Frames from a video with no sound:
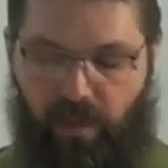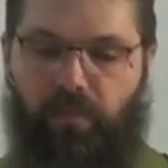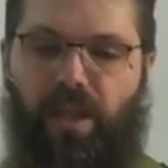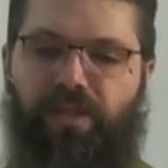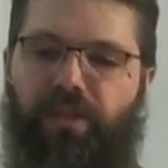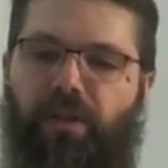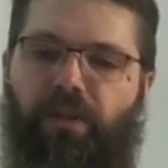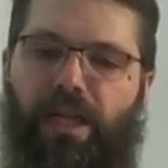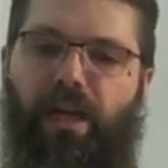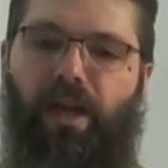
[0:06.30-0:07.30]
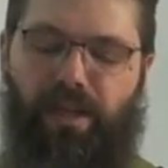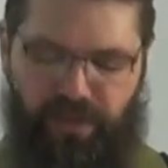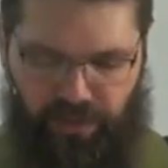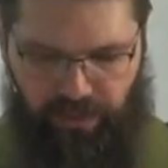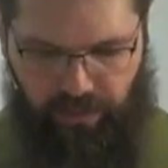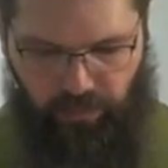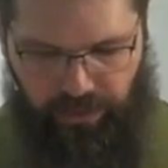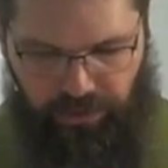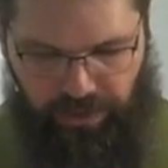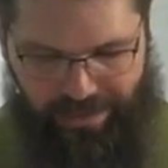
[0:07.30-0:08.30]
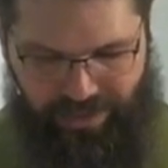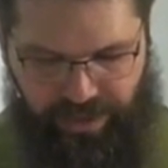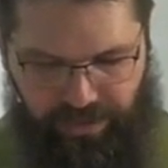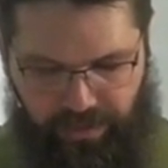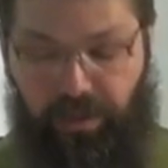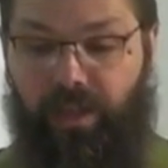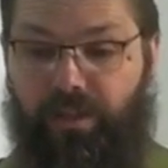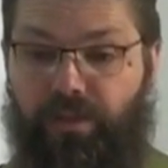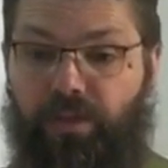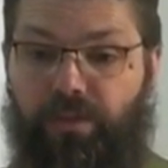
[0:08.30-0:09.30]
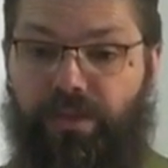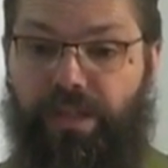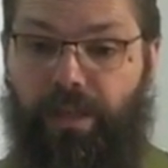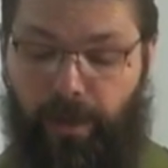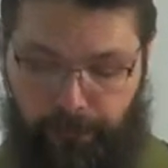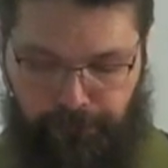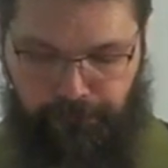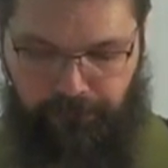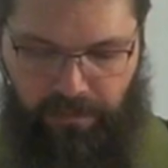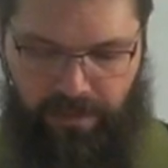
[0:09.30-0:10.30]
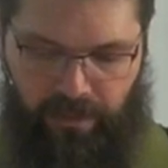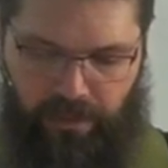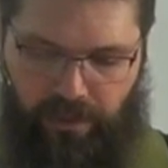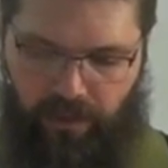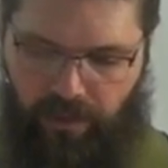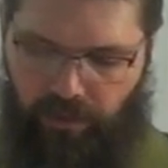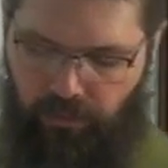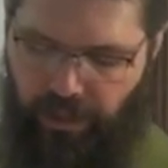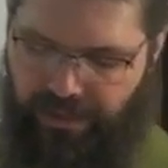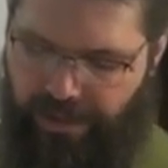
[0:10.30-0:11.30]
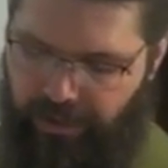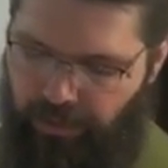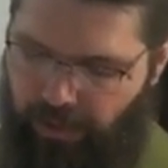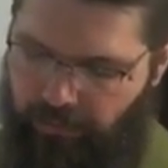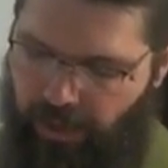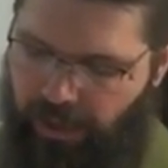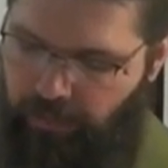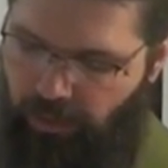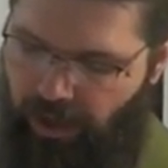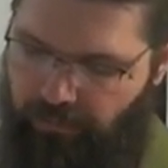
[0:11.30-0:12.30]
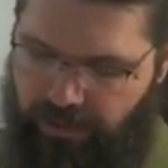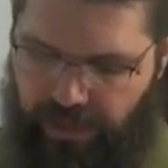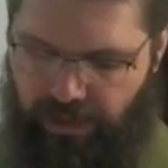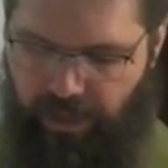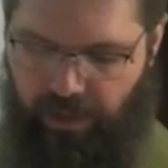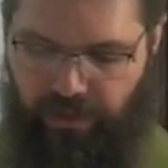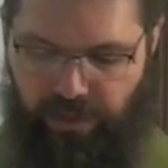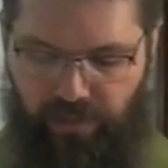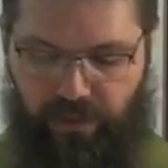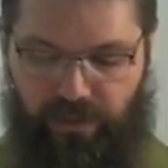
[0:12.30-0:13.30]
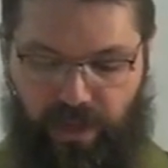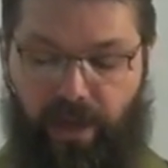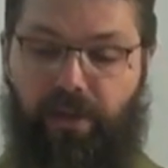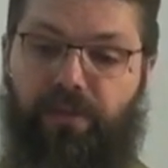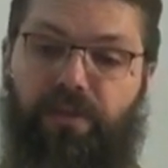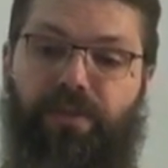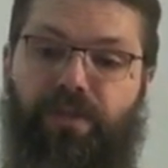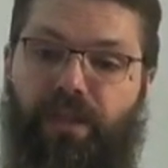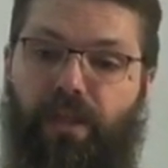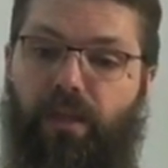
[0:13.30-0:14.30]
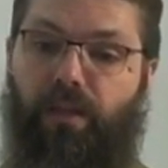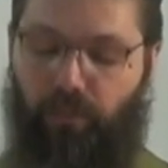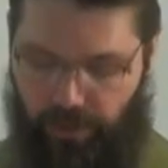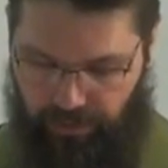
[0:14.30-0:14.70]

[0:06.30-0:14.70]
Blessed are the eyes which see the things you see. For I tell you that many prophets and kings have desired to see what